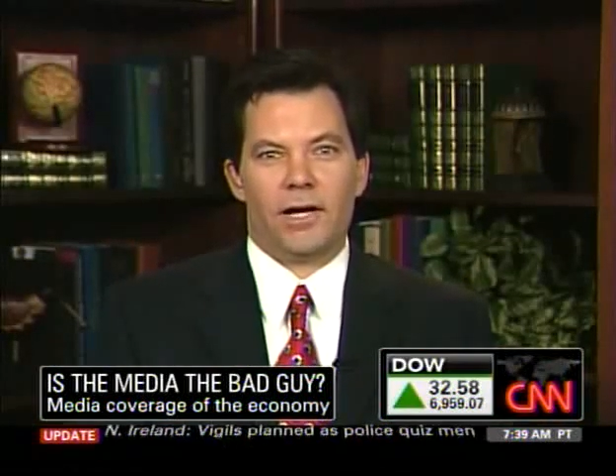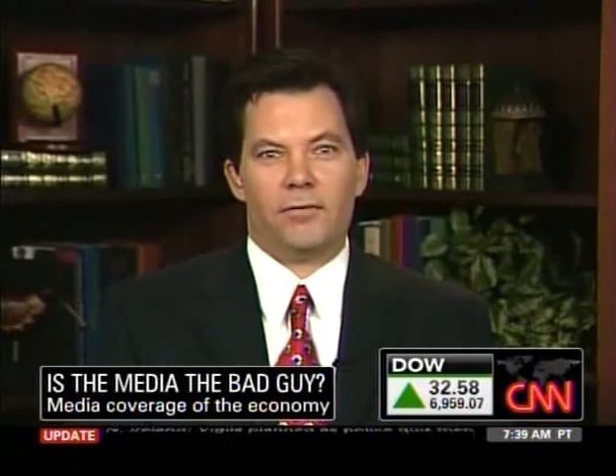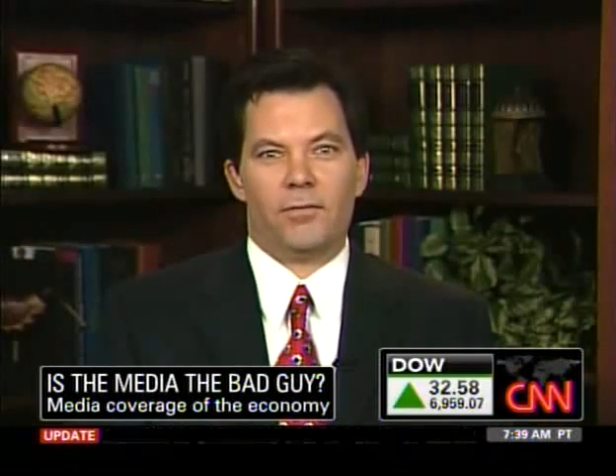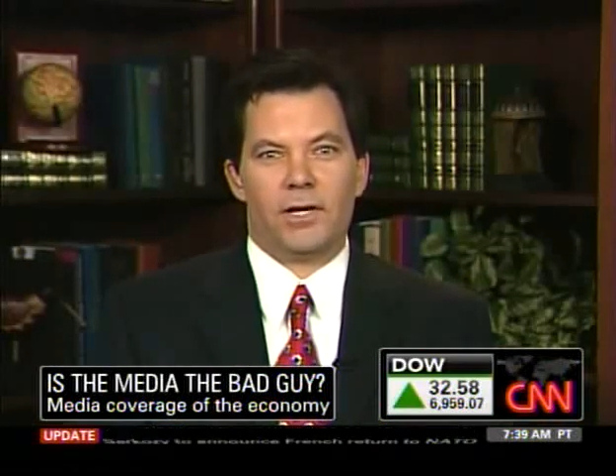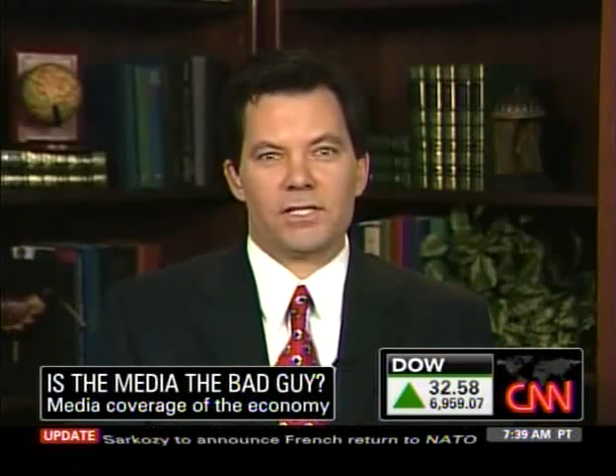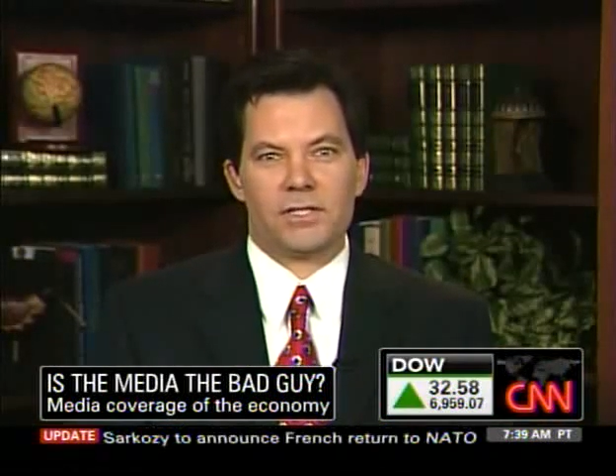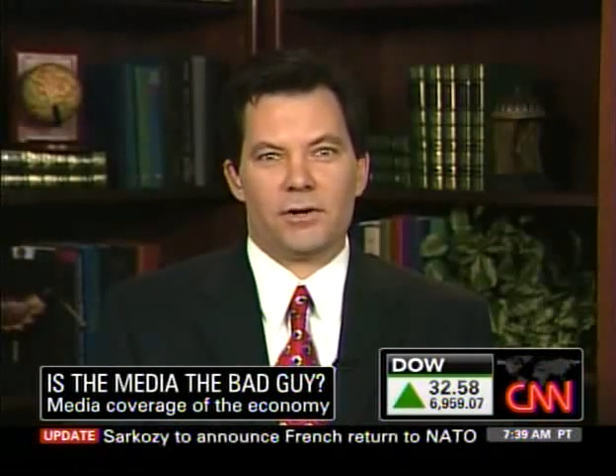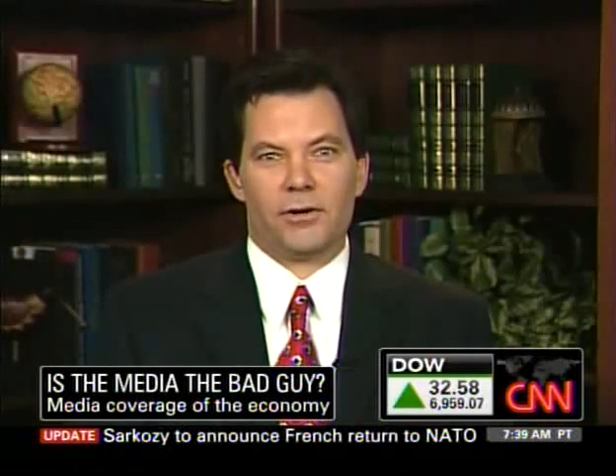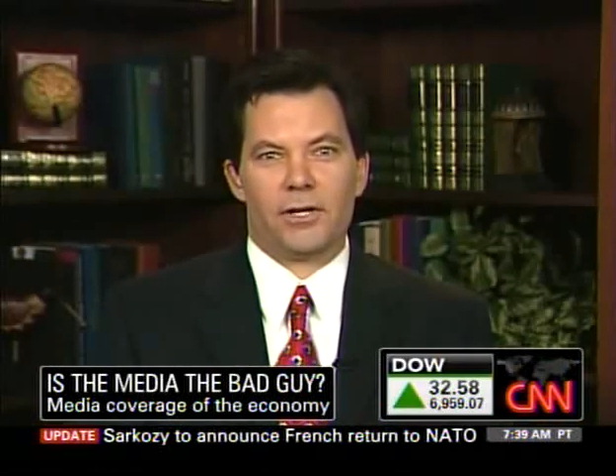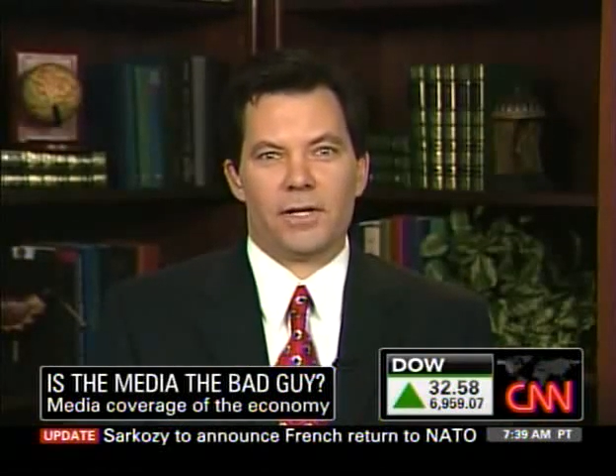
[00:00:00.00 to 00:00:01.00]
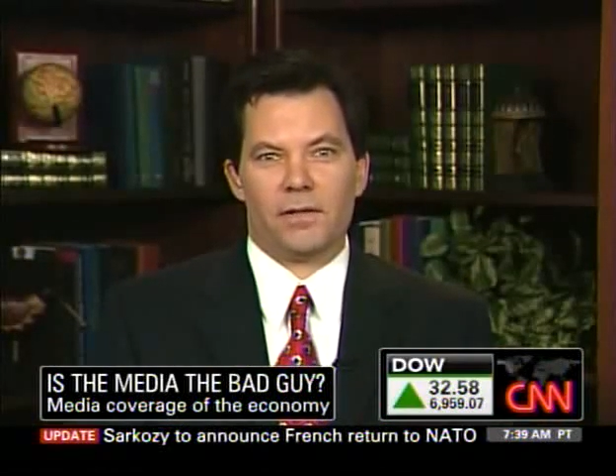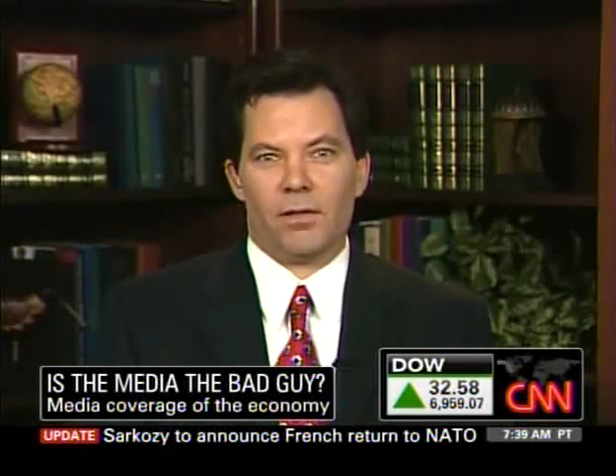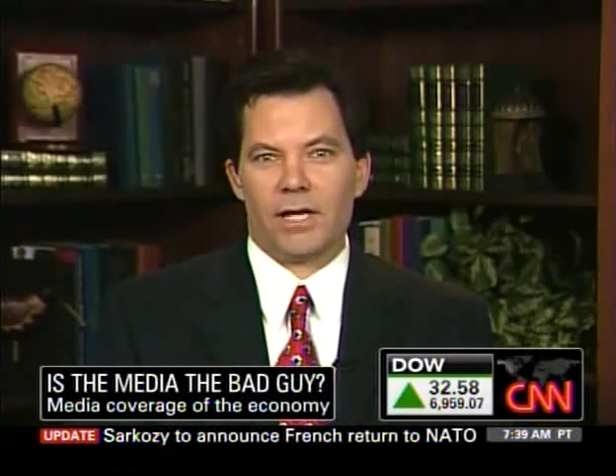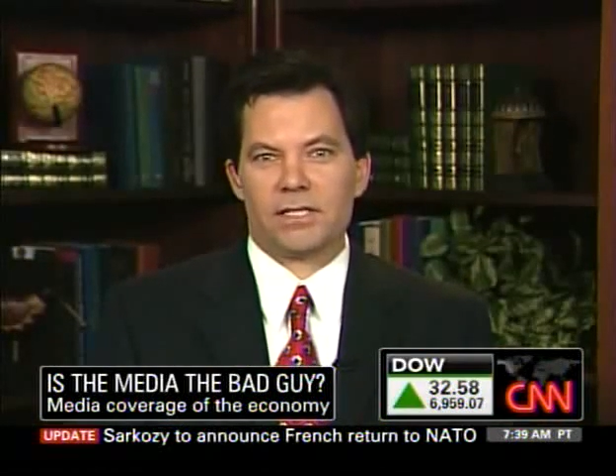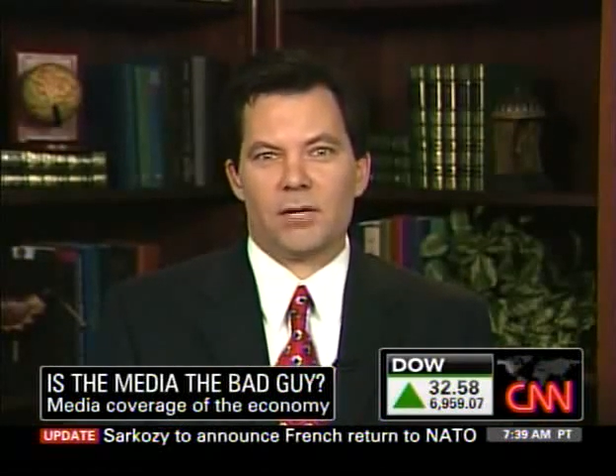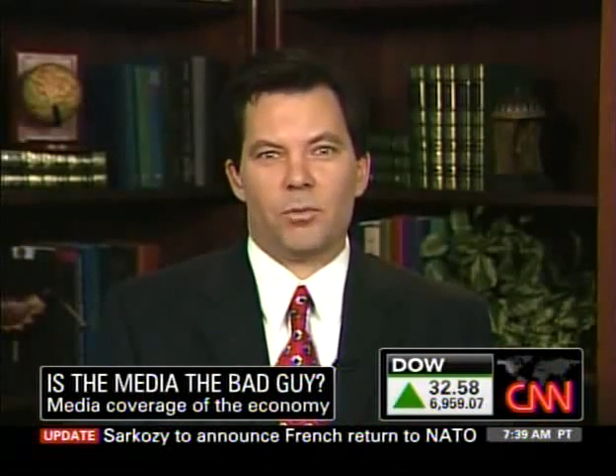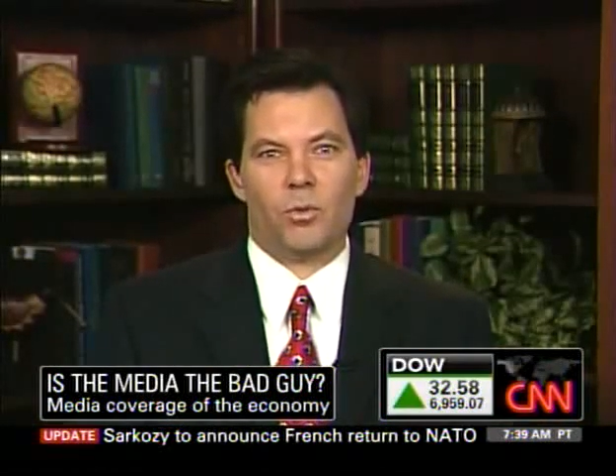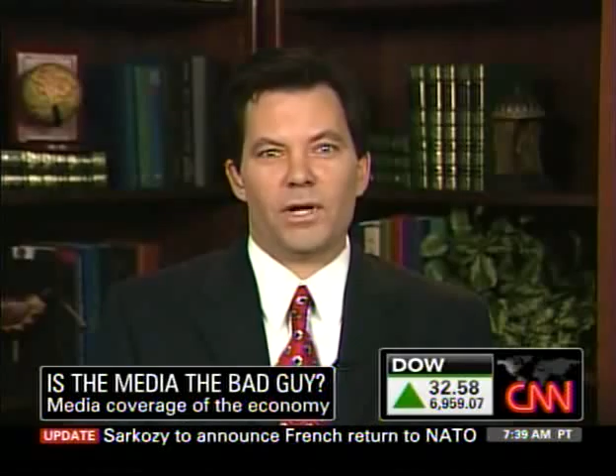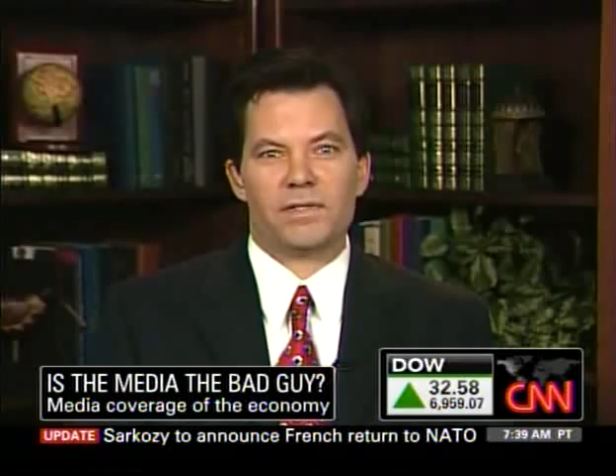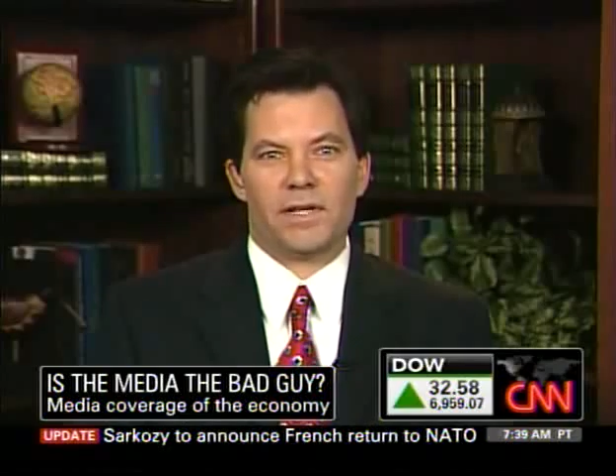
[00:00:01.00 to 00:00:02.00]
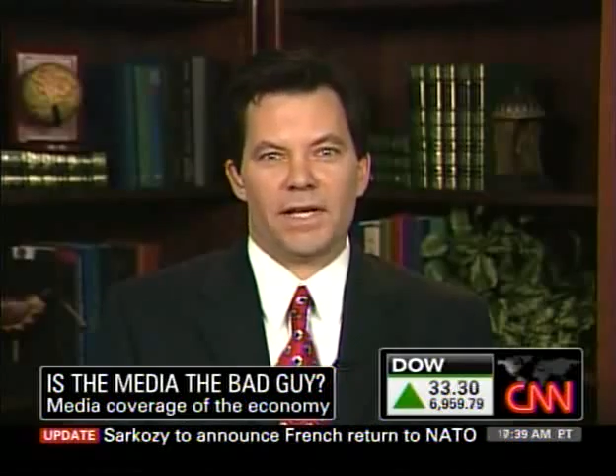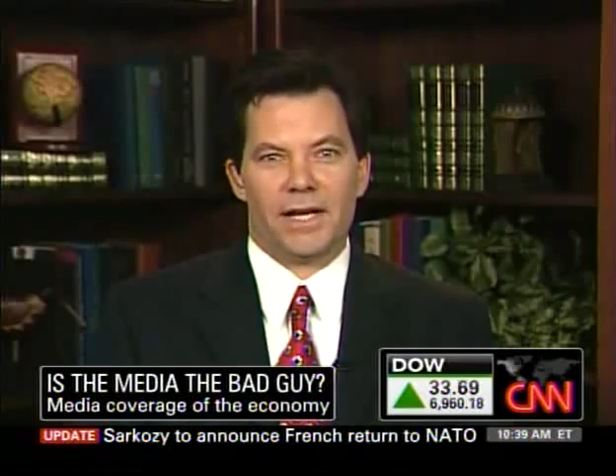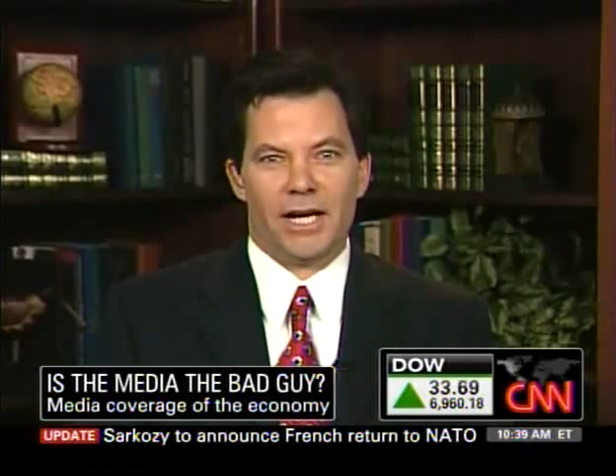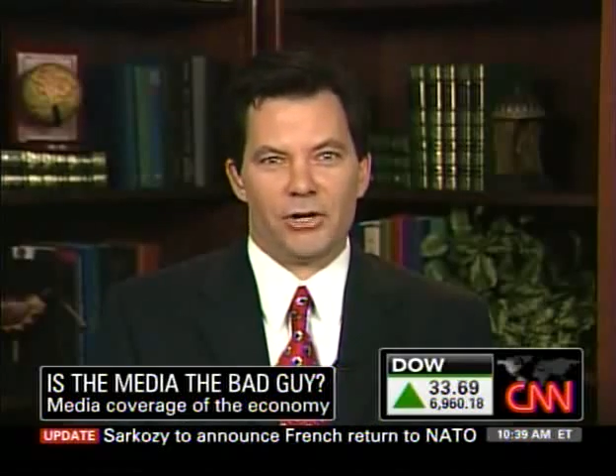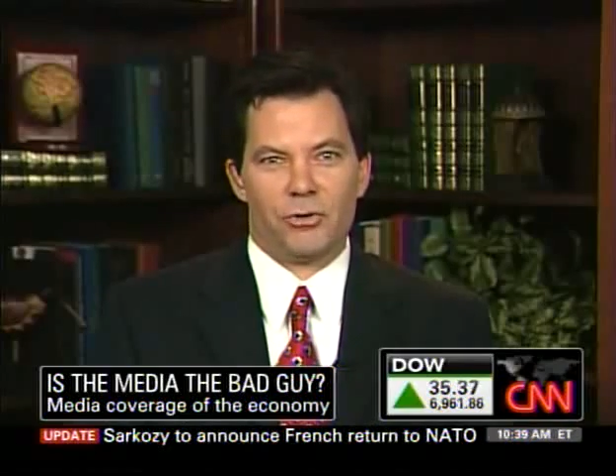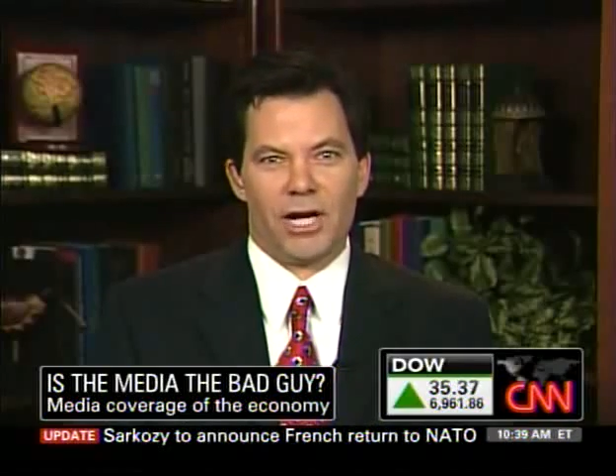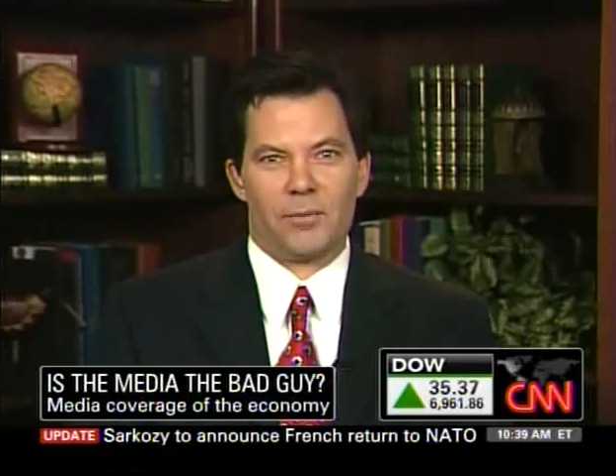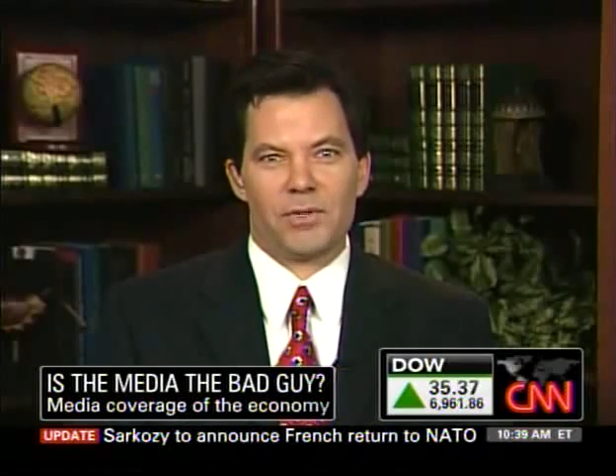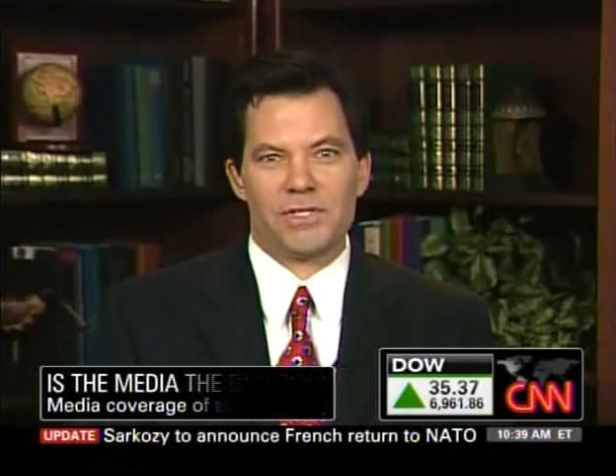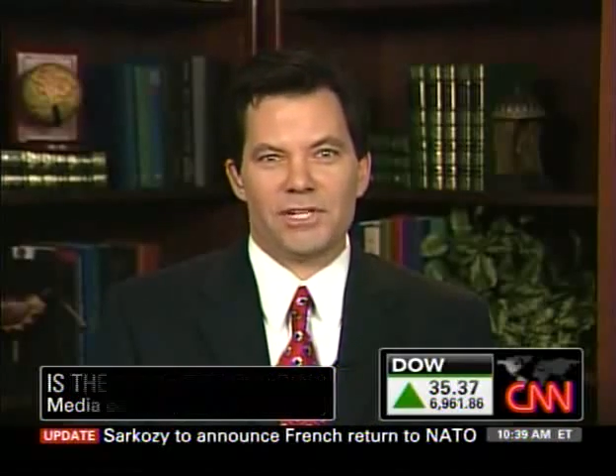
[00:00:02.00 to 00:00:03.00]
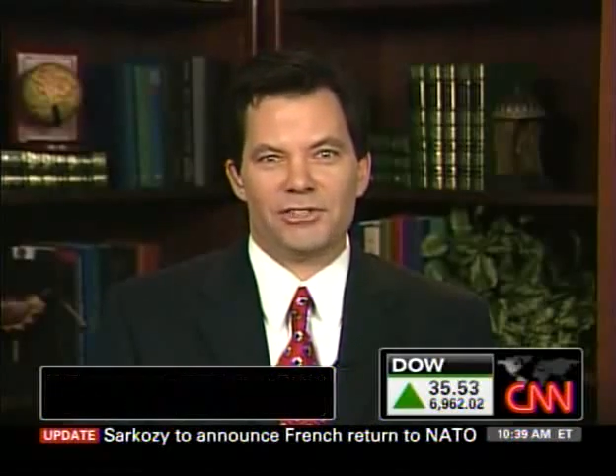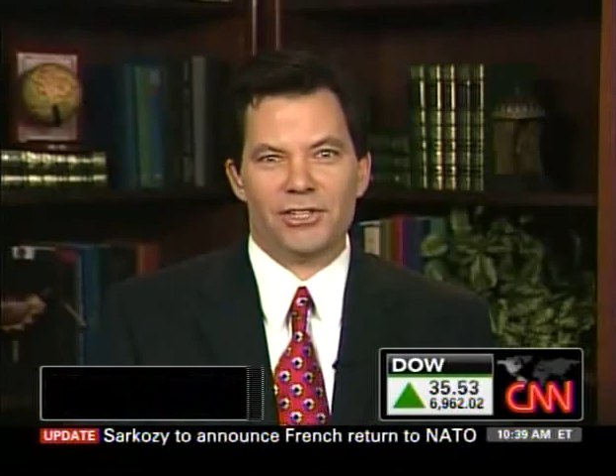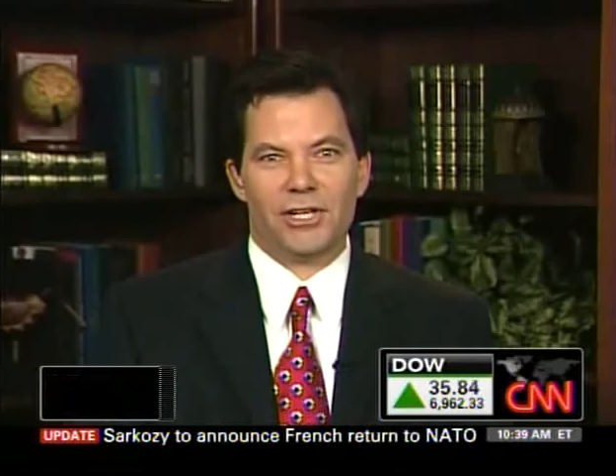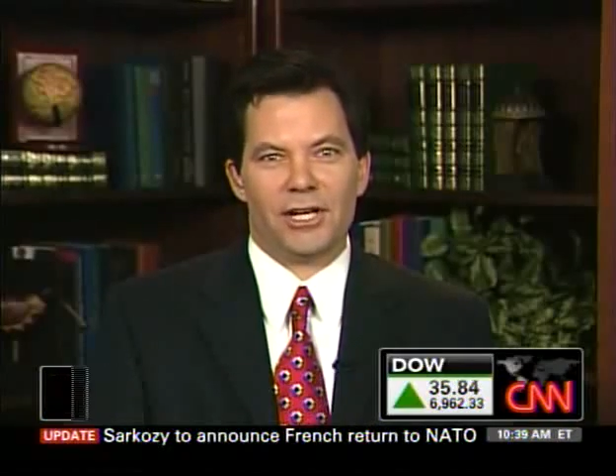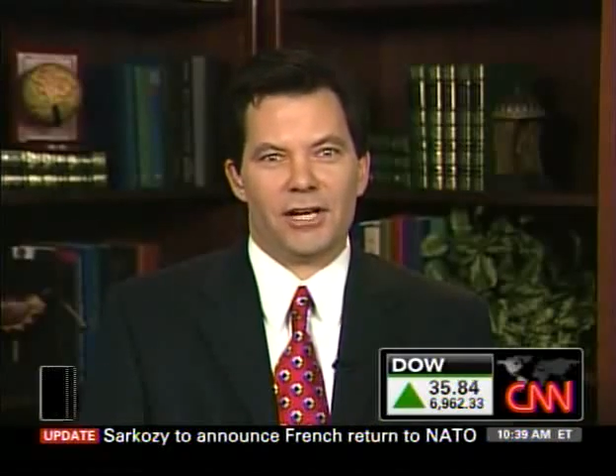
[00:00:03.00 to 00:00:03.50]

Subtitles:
I've started in the last couple of weeks a contract position.